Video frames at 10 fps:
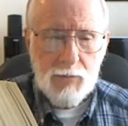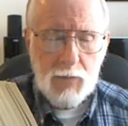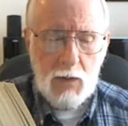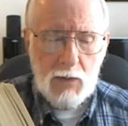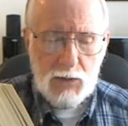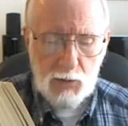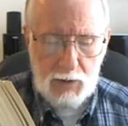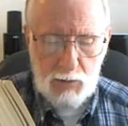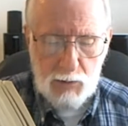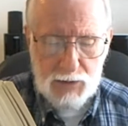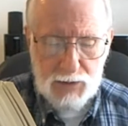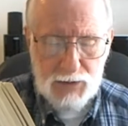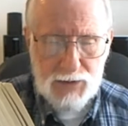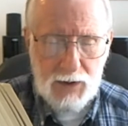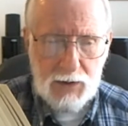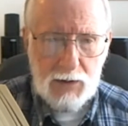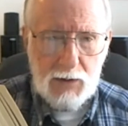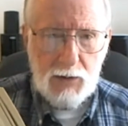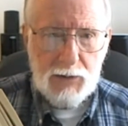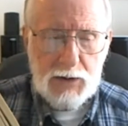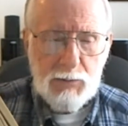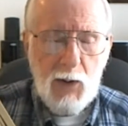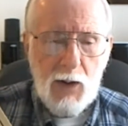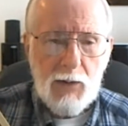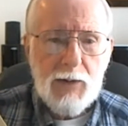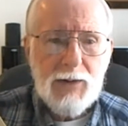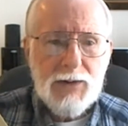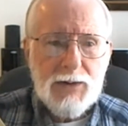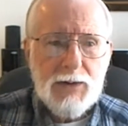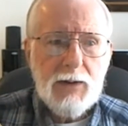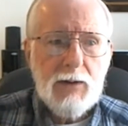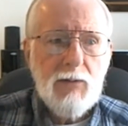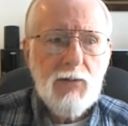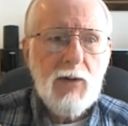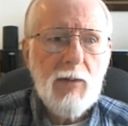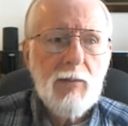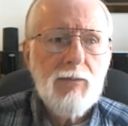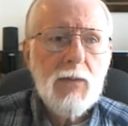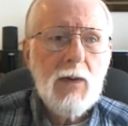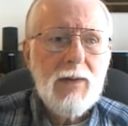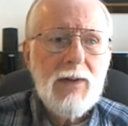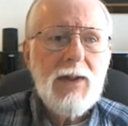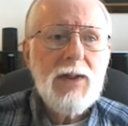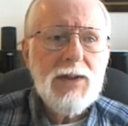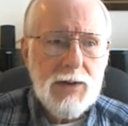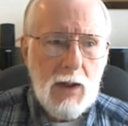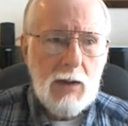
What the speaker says: So he was descended, at least partly descended, from Esau,